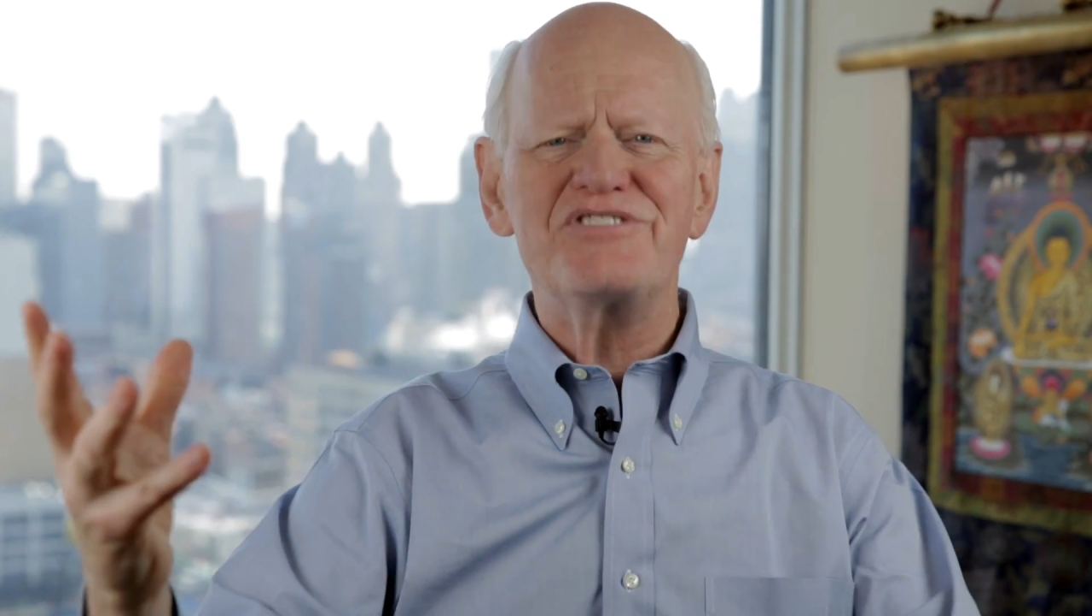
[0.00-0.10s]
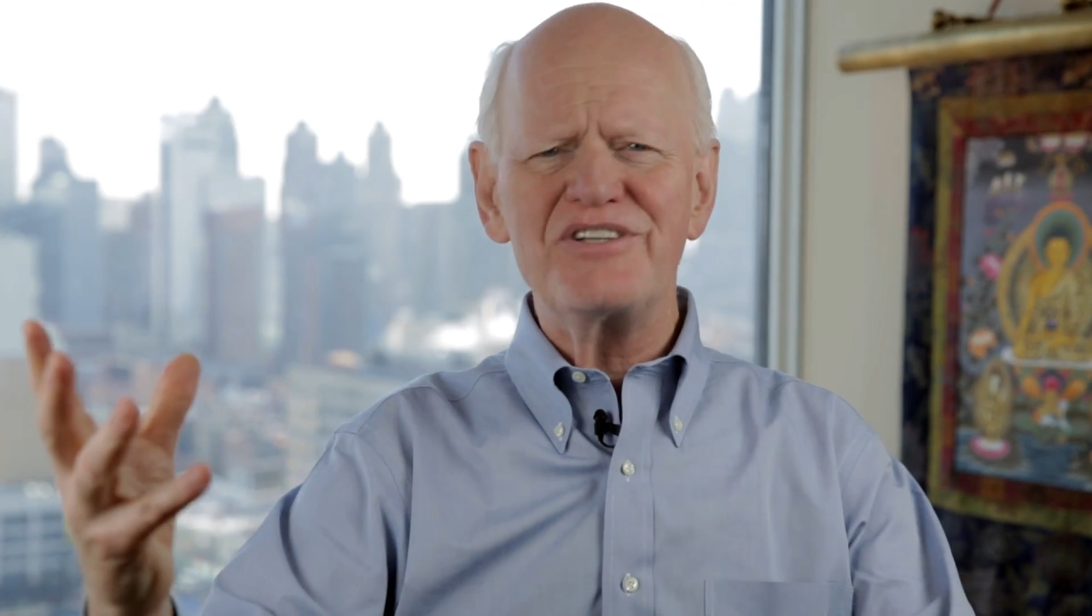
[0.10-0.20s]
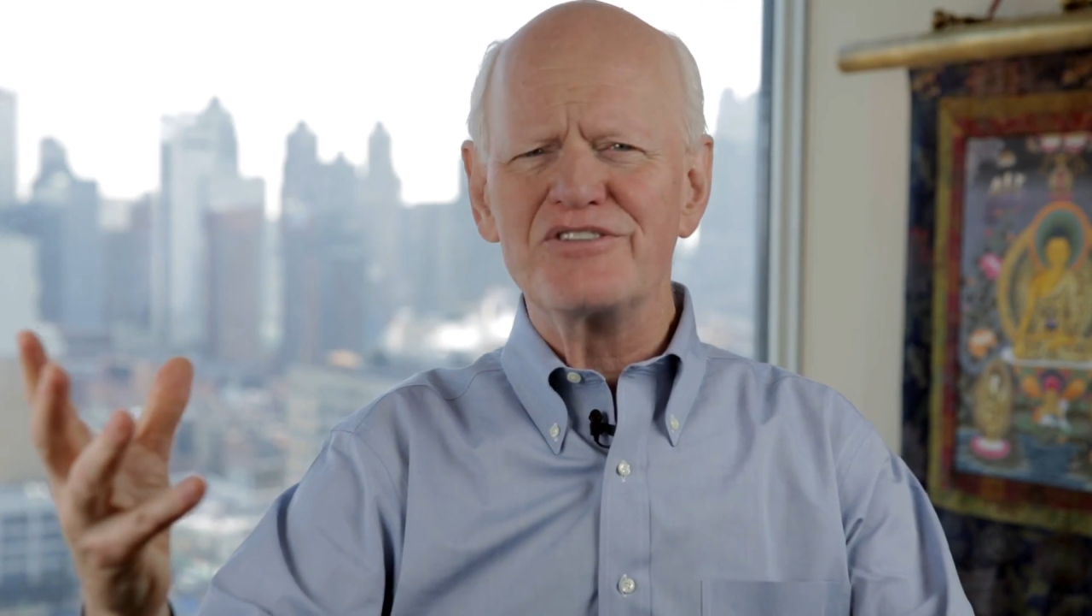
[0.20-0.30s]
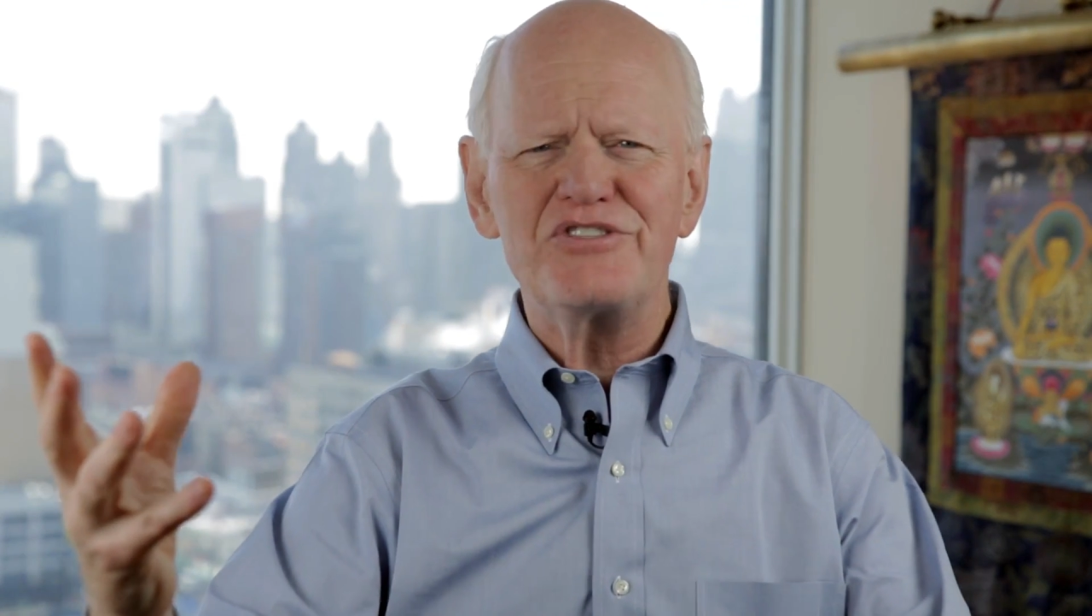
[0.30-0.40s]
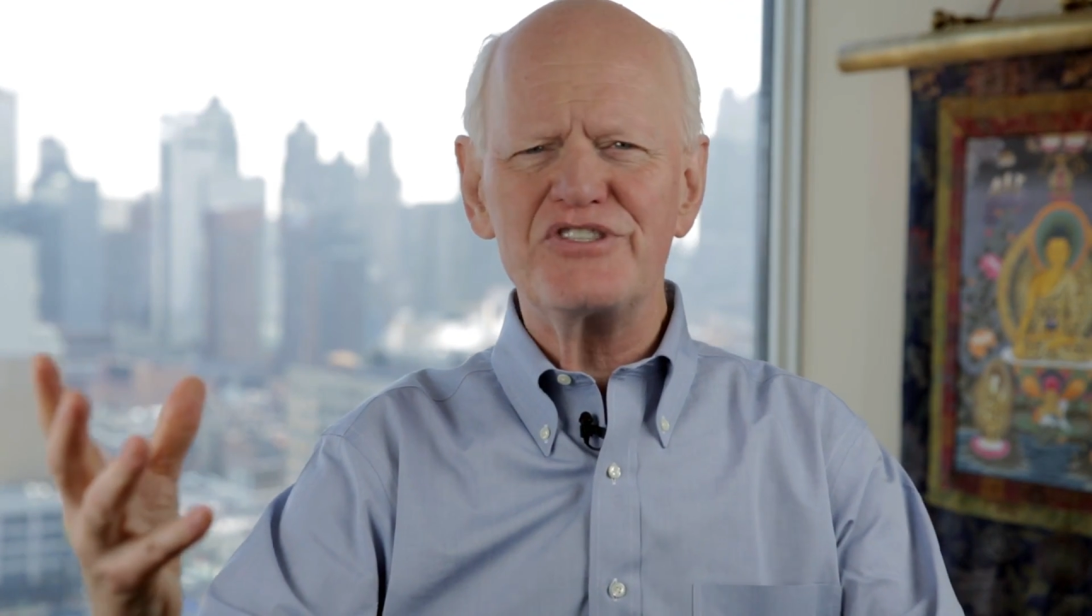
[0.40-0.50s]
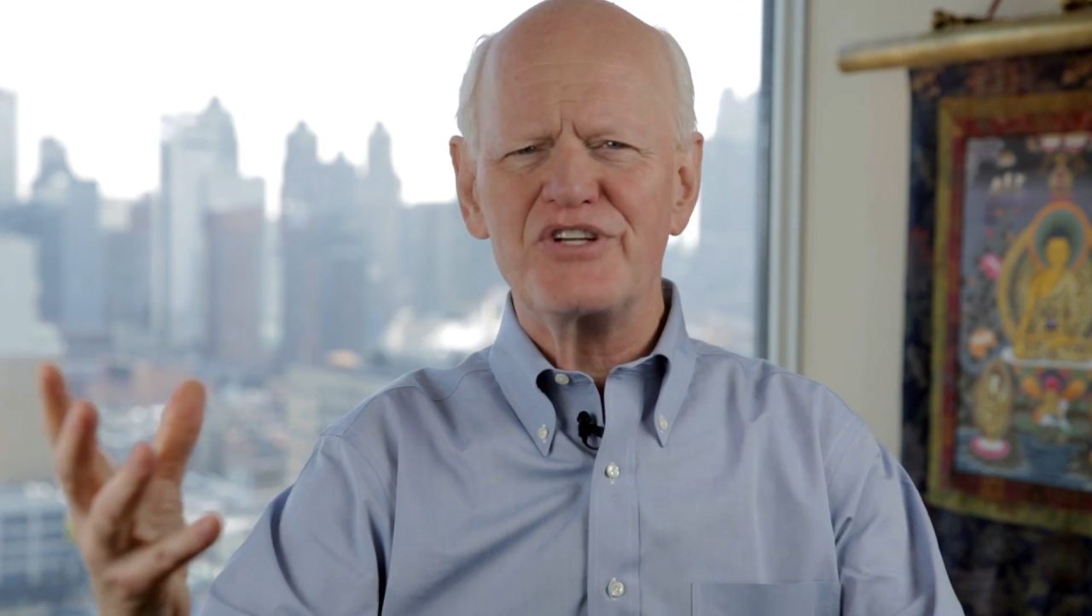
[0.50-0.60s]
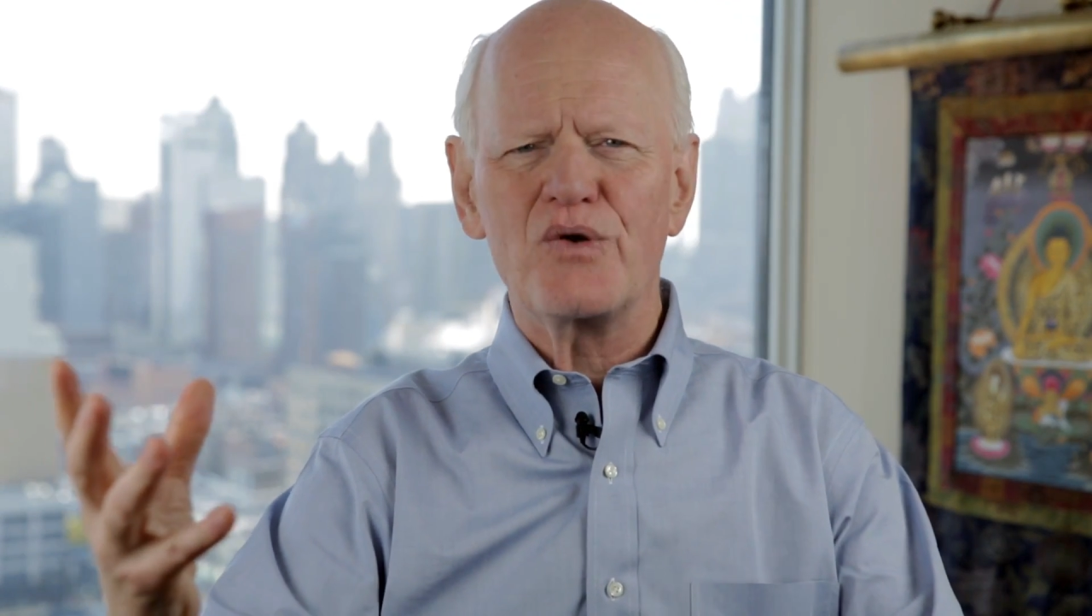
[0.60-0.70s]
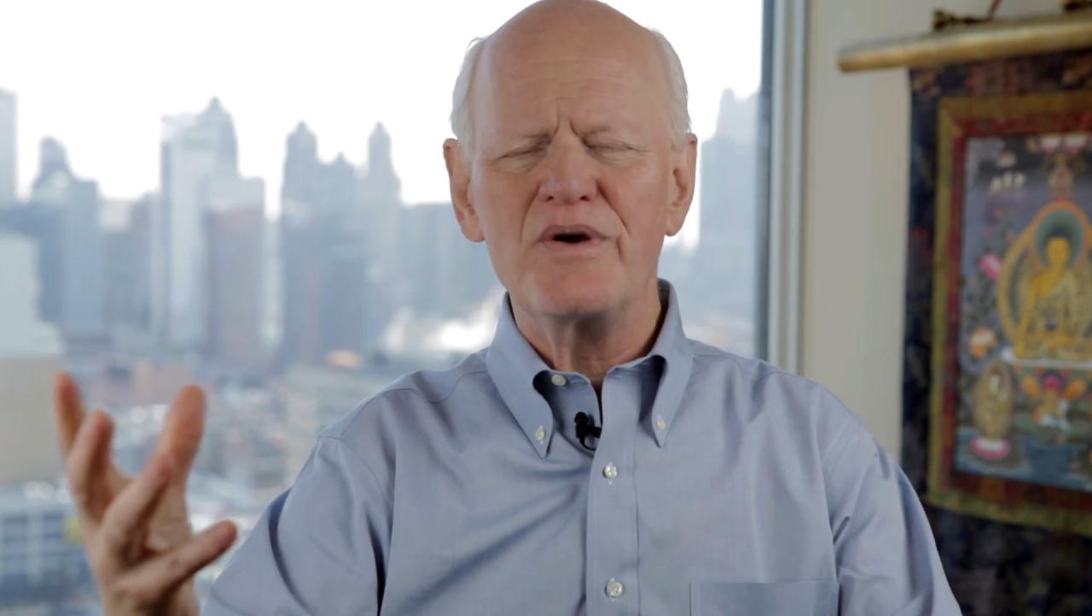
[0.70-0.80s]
synergistic,